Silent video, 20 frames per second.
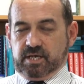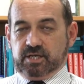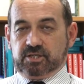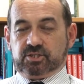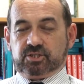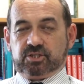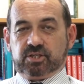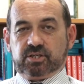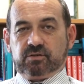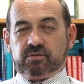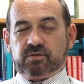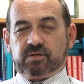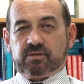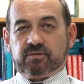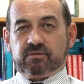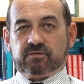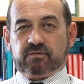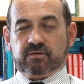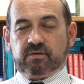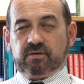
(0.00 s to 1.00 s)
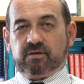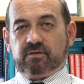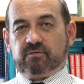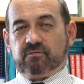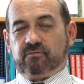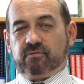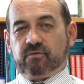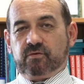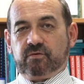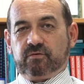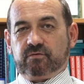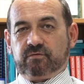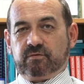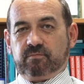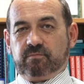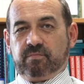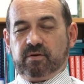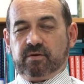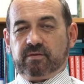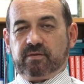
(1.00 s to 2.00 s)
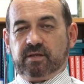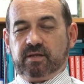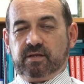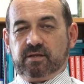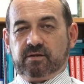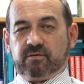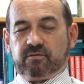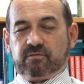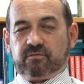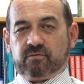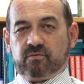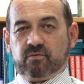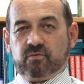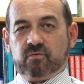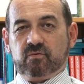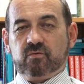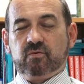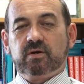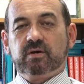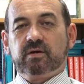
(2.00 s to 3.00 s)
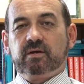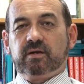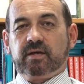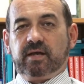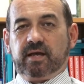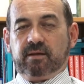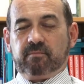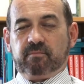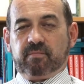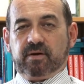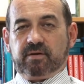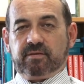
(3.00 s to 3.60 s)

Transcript: It's generally considered first by the head of school and